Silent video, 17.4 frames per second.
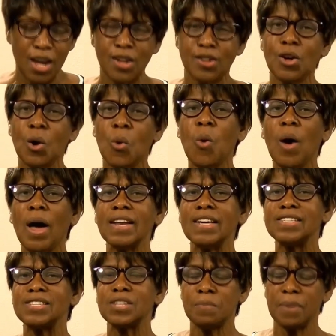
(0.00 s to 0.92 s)
So, what
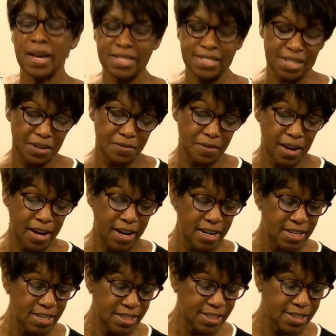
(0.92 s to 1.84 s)
is domestic
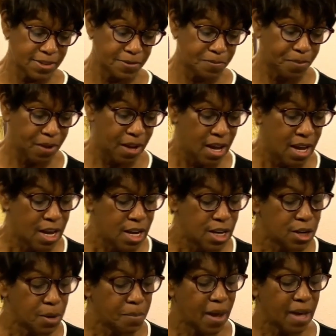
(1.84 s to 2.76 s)
violence?
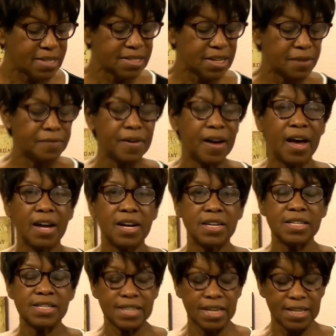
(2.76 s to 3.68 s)
Domestic
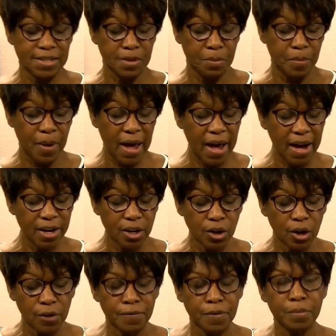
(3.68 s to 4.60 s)
violence is a
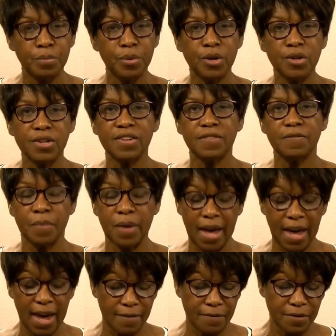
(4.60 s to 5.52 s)
pattern of abusive
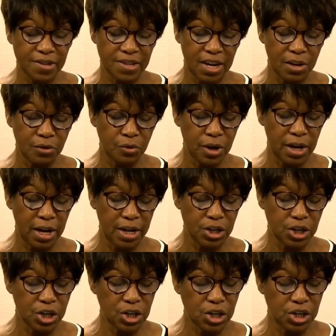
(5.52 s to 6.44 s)
behaviors in
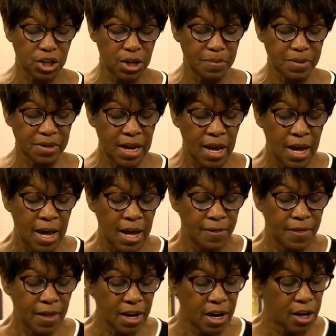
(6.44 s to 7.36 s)
relationships
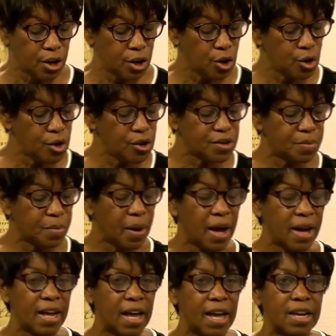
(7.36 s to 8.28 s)
that are used
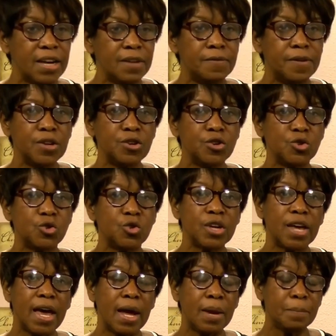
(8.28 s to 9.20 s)
by an individual
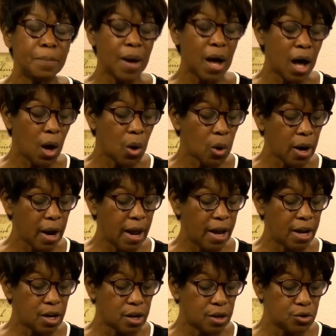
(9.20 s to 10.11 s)
to gain power
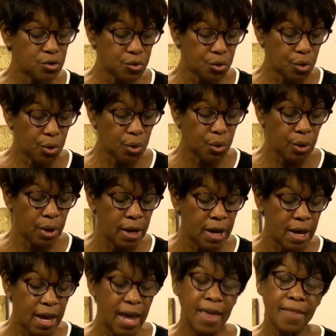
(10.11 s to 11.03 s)
and control
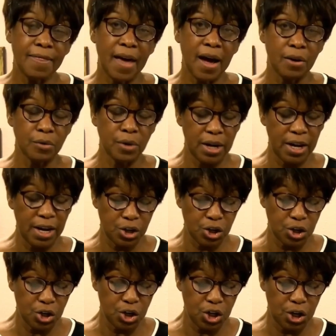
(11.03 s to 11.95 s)
in that
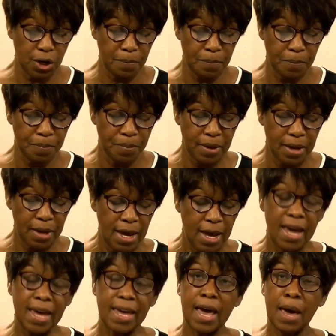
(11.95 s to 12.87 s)
relationship.
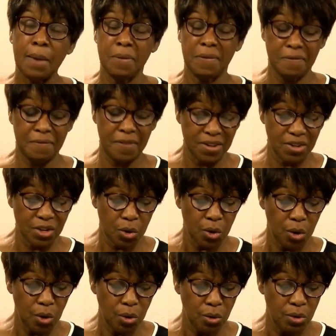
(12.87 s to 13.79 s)
It can be
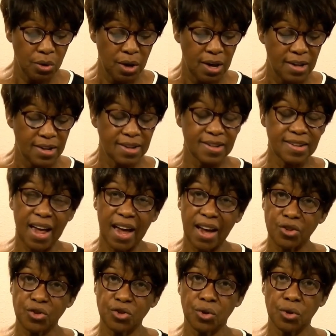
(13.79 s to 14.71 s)
physical,
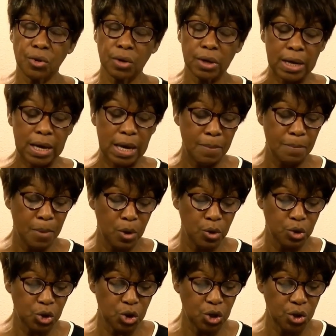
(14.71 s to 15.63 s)
sexual,
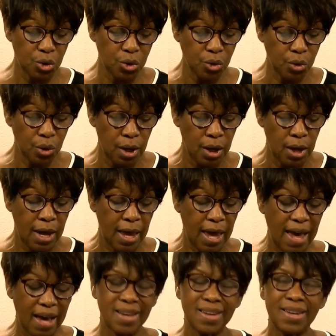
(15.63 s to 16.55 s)
emotional,
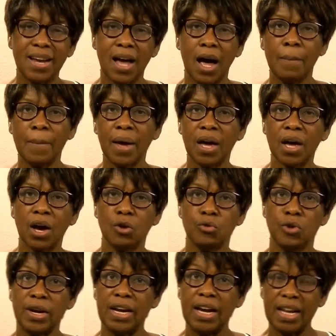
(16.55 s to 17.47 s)
economic,
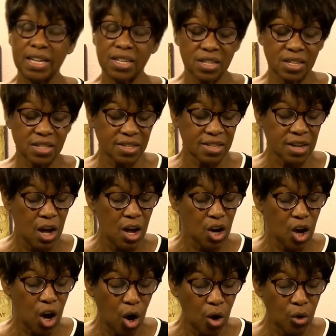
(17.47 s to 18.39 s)
religious,
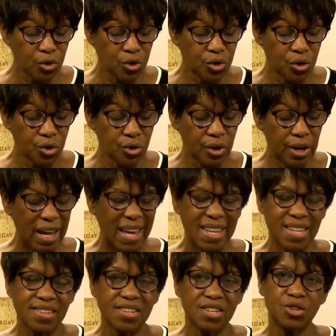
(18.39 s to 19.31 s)
cultural,
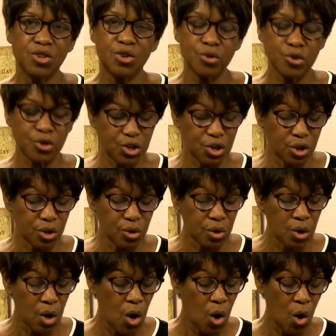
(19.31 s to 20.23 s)

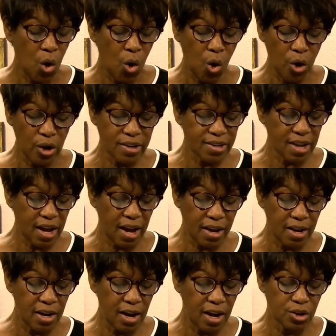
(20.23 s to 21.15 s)
institutional, or
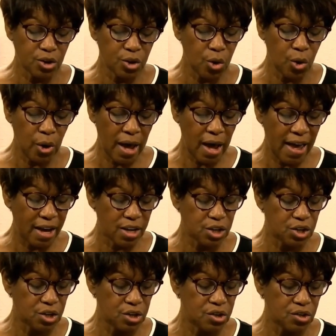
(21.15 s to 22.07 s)
psychological
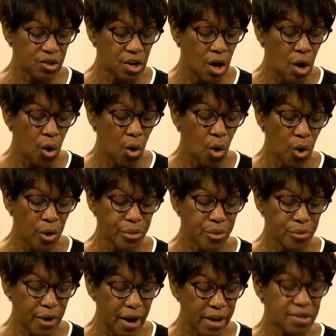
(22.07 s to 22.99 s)
actions or
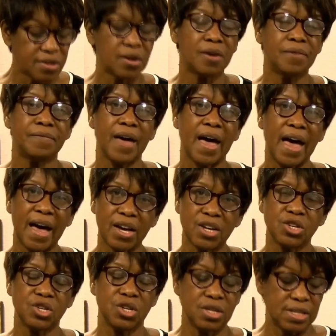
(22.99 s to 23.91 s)
threats of
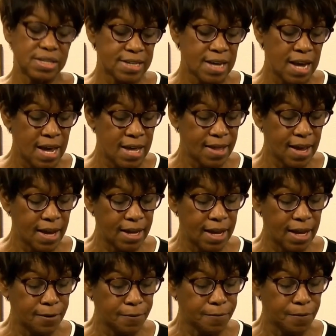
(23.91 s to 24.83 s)
actions that
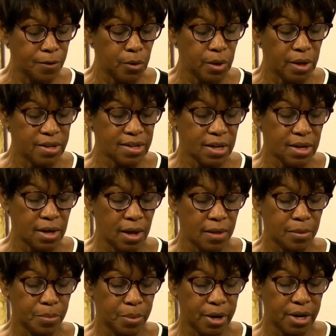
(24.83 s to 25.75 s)
influence
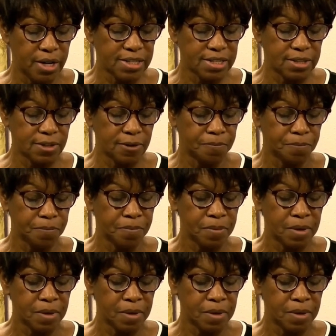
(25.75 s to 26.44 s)
another person.